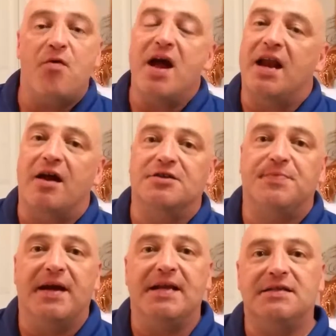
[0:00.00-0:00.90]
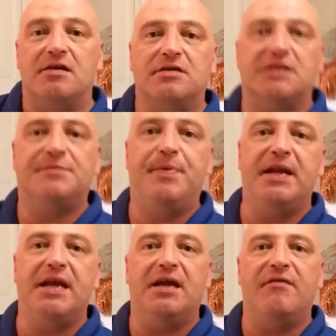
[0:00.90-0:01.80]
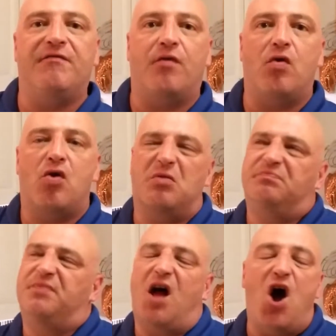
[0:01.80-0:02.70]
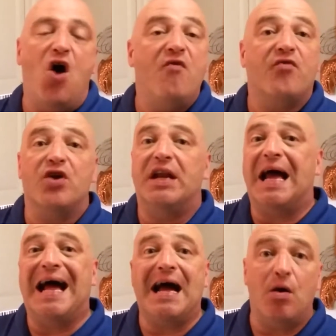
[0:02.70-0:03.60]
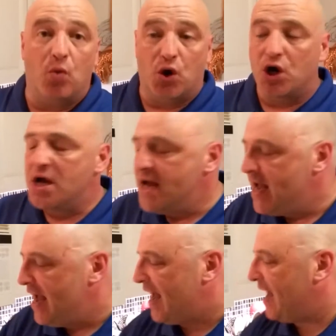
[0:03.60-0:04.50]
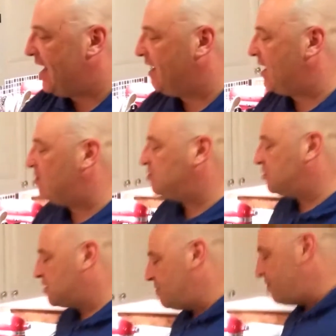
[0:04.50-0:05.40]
All right, our spaghetti sauce has been in for over an hour. And I'm trying